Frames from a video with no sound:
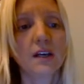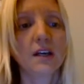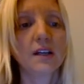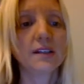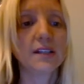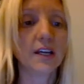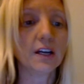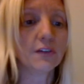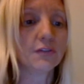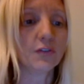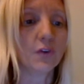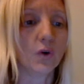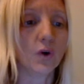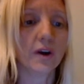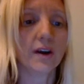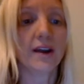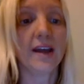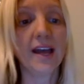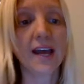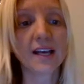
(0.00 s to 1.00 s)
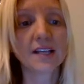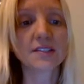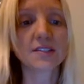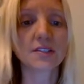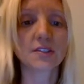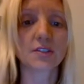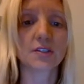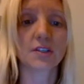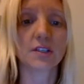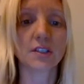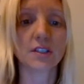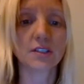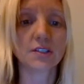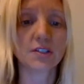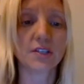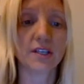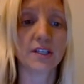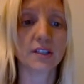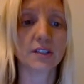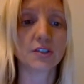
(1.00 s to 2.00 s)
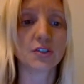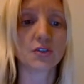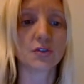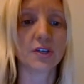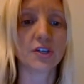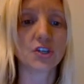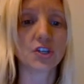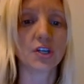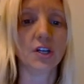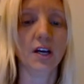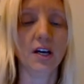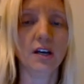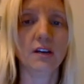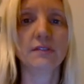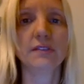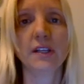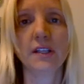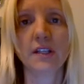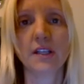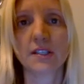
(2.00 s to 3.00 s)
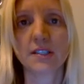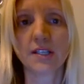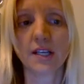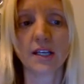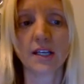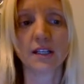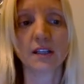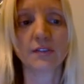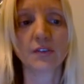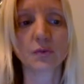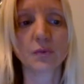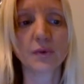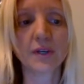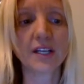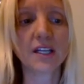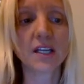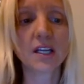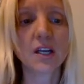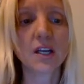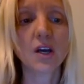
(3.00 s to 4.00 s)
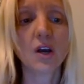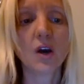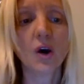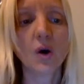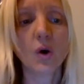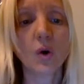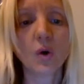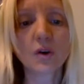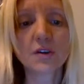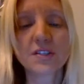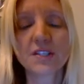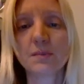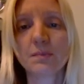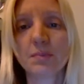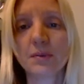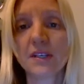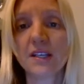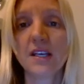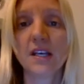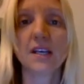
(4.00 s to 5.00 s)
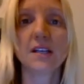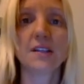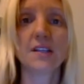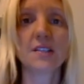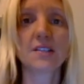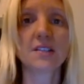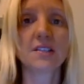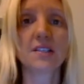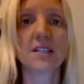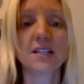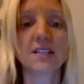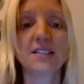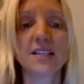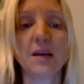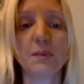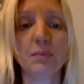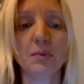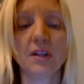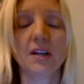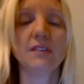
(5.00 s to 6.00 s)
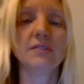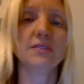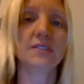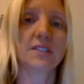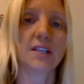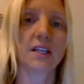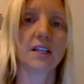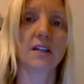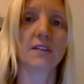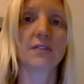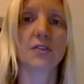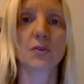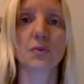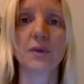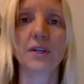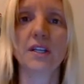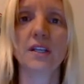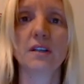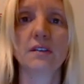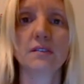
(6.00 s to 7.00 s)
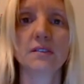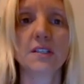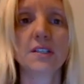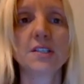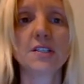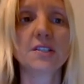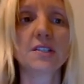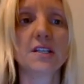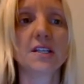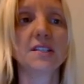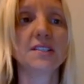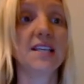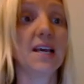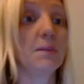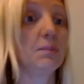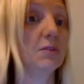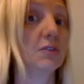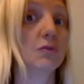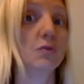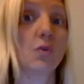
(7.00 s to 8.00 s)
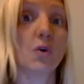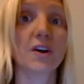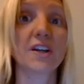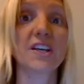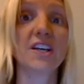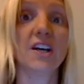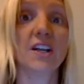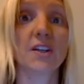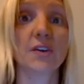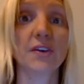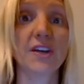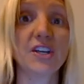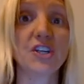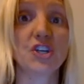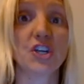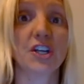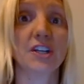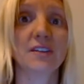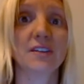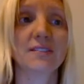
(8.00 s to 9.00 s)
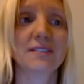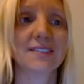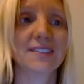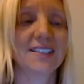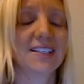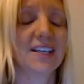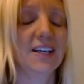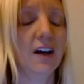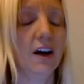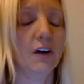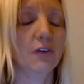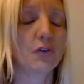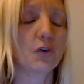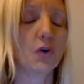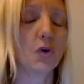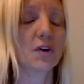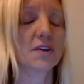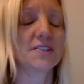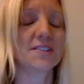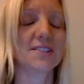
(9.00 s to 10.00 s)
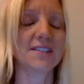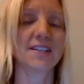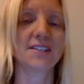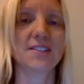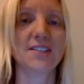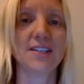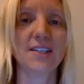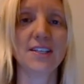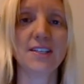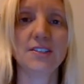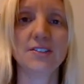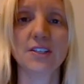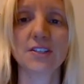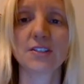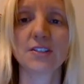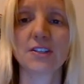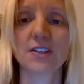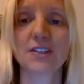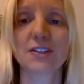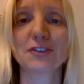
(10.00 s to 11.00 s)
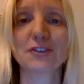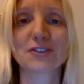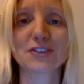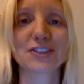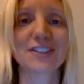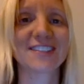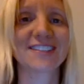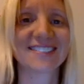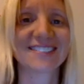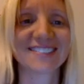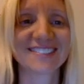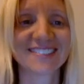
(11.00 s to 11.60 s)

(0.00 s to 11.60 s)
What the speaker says: Therefore, X is a good illustration of, and then title of the reading, or simply, this is an example of, title of the reading. This is an example of warning coloration. Of course, that's the easiest conclusion.